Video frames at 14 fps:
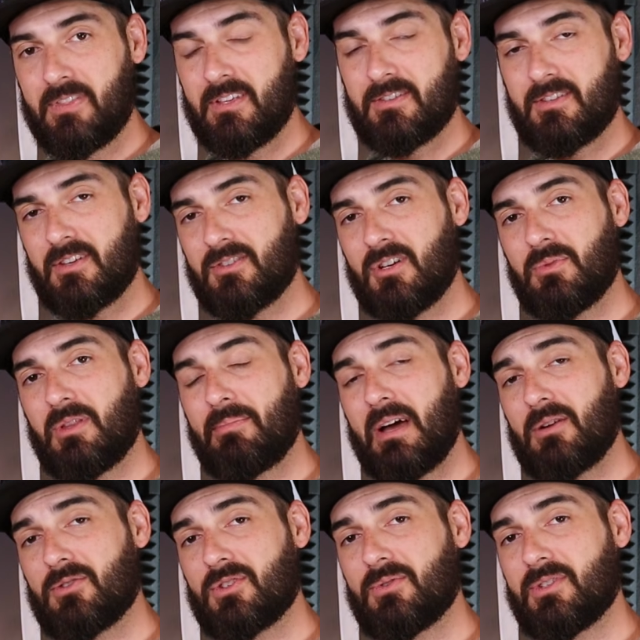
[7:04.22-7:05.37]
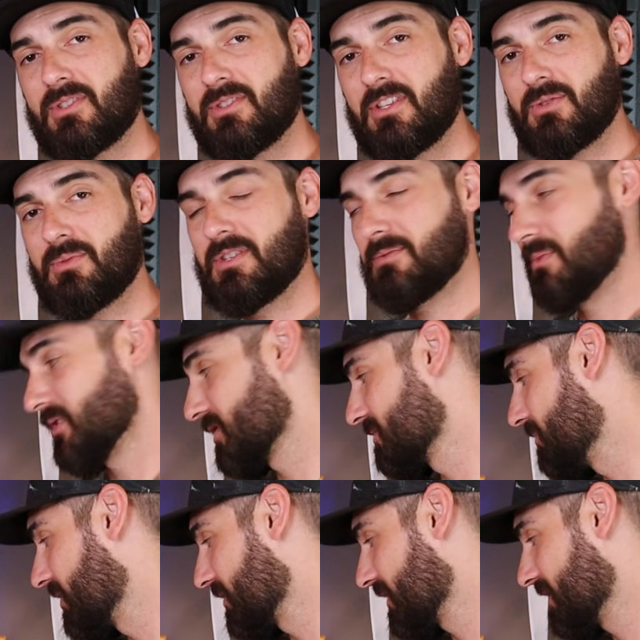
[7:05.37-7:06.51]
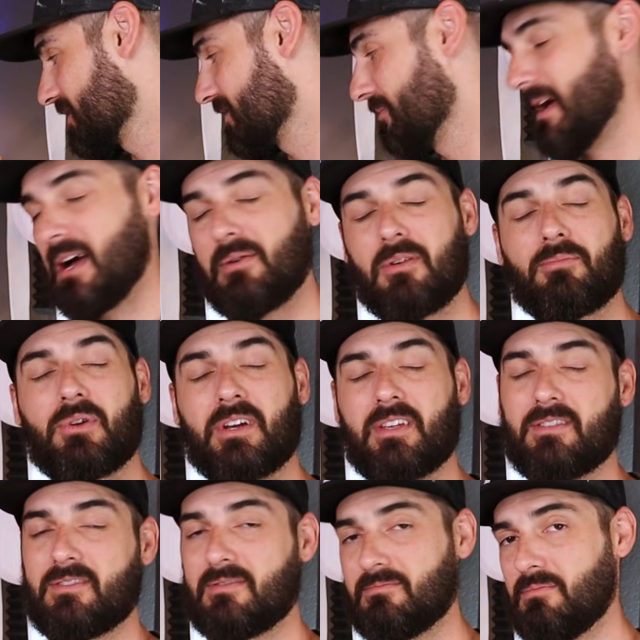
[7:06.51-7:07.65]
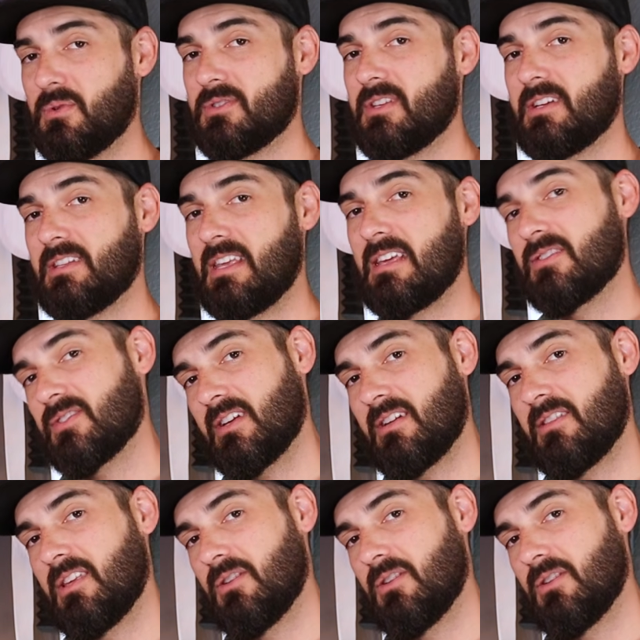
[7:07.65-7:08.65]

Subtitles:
this does come with the power source. This one is much smaller because the power brick is mostly on the inside of the